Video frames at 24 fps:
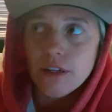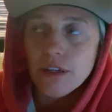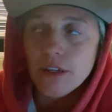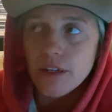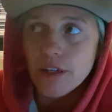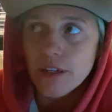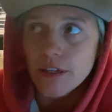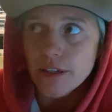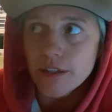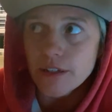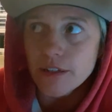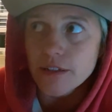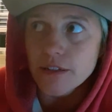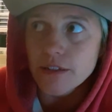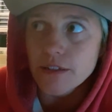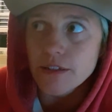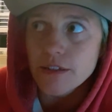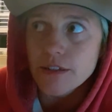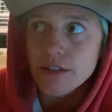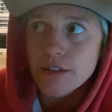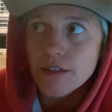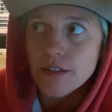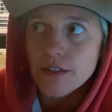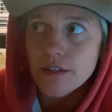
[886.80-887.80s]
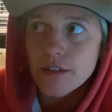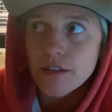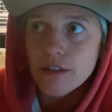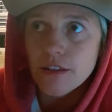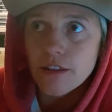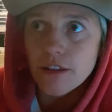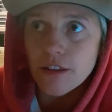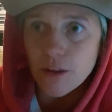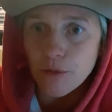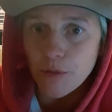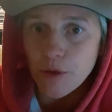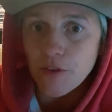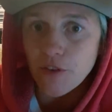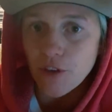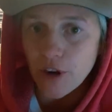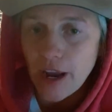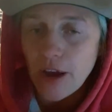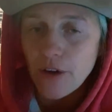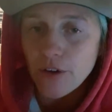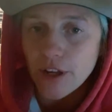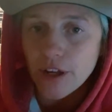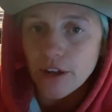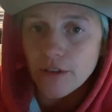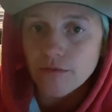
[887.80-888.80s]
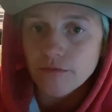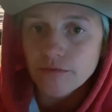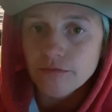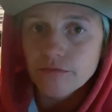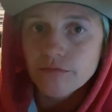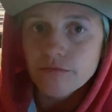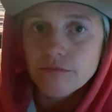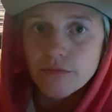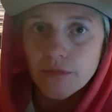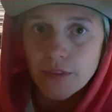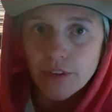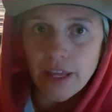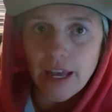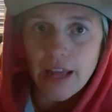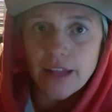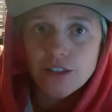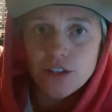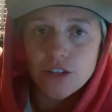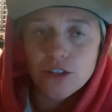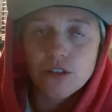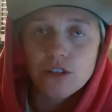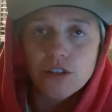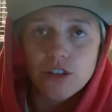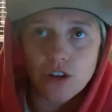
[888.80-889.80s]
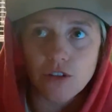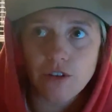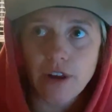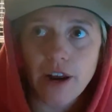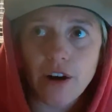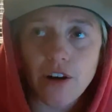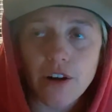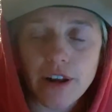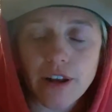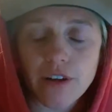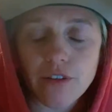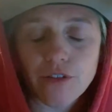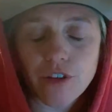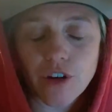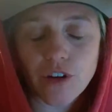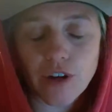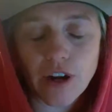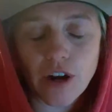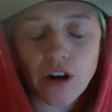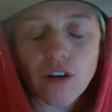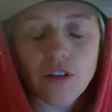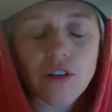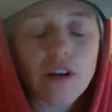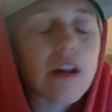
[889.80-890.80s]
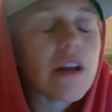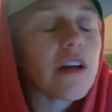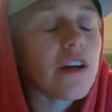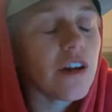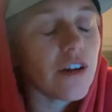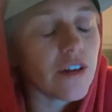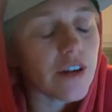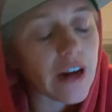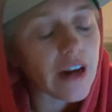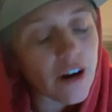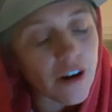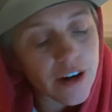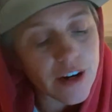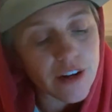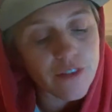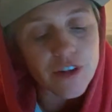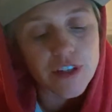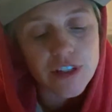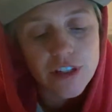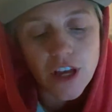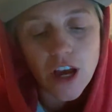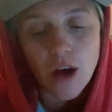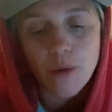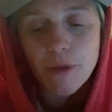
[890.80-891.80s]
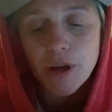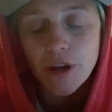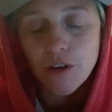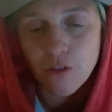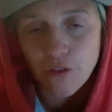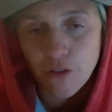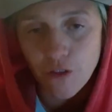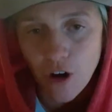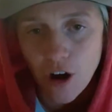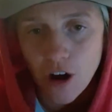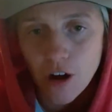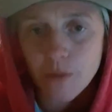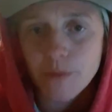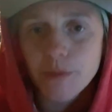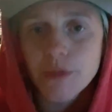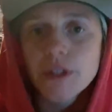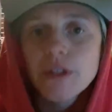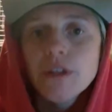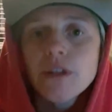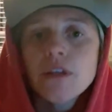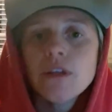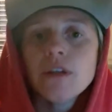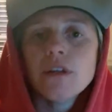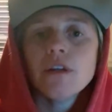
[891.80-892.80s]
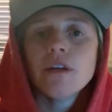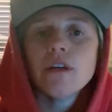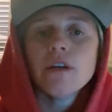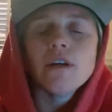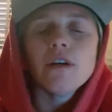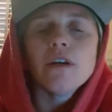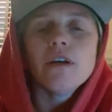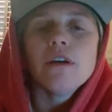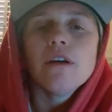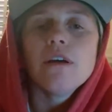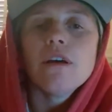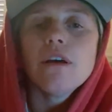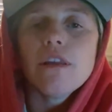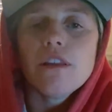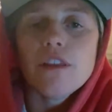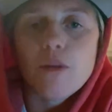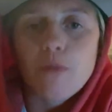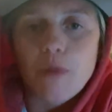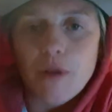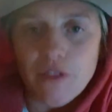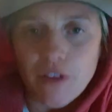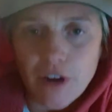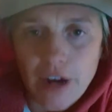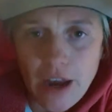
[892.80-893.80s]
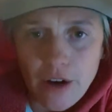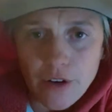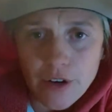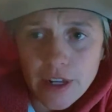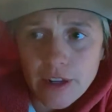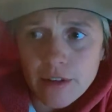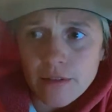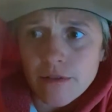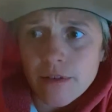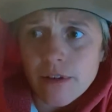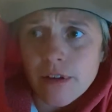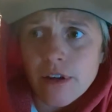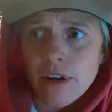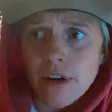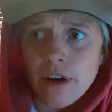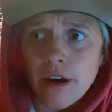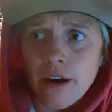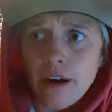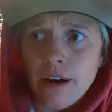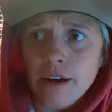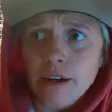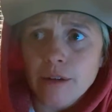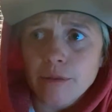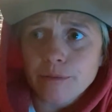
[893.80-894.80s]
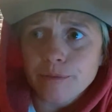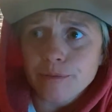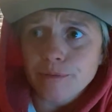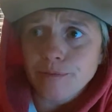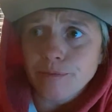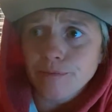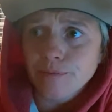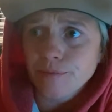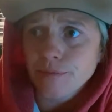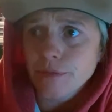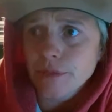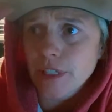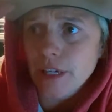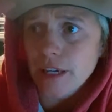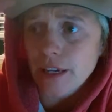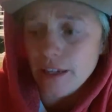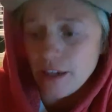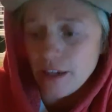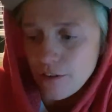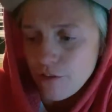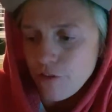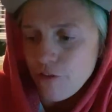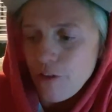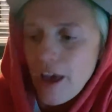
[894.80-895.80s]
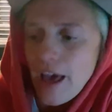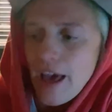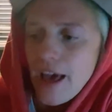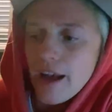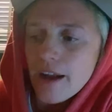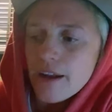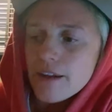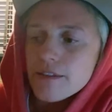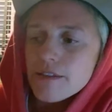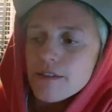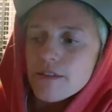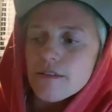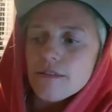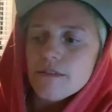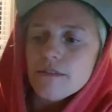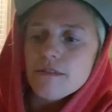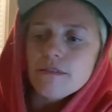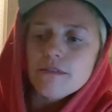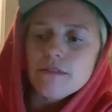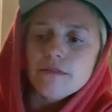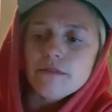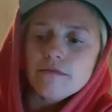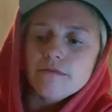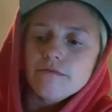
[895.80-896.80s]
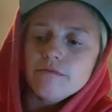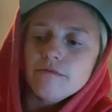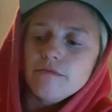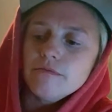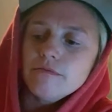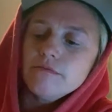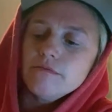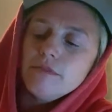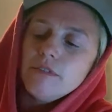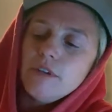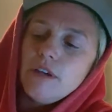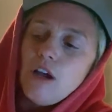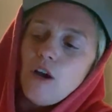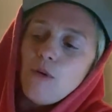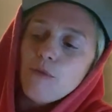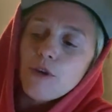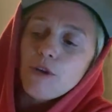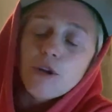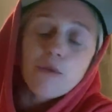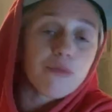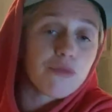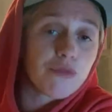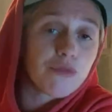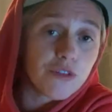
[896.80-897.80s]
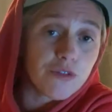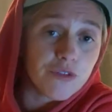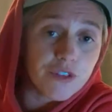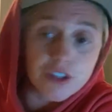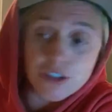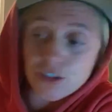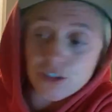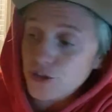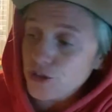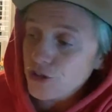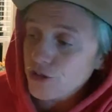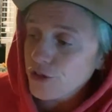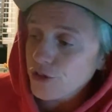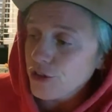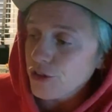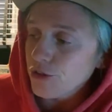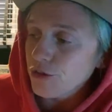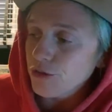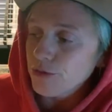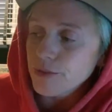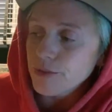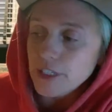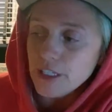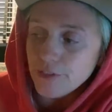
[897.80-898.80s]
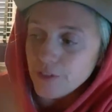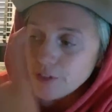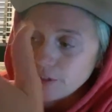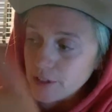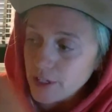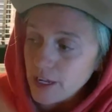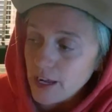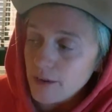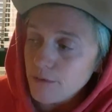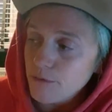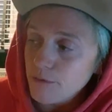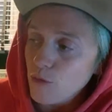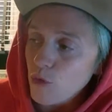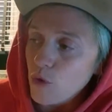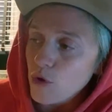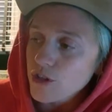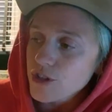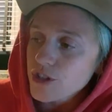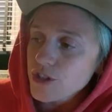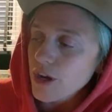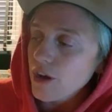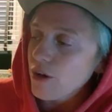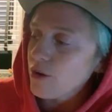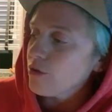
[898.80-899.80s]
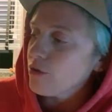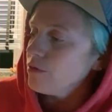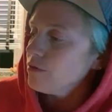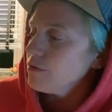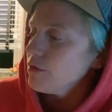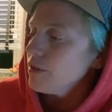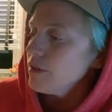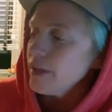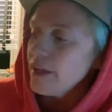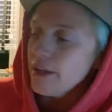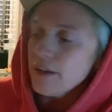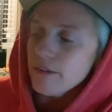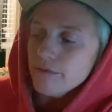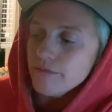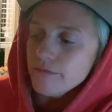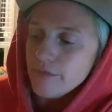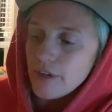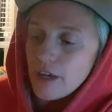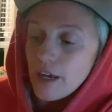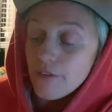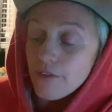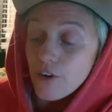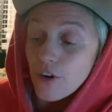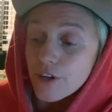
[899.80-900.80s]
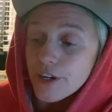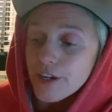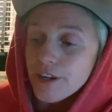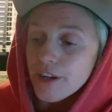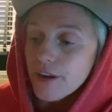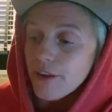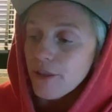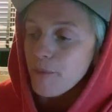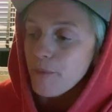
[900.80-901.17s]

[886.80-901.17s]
is the Beaver County-an. That's your narrative. Your narrative is coming from the Beaver County-an. And in fact, how I'm going to prove this true, even yet more so than I've already done in the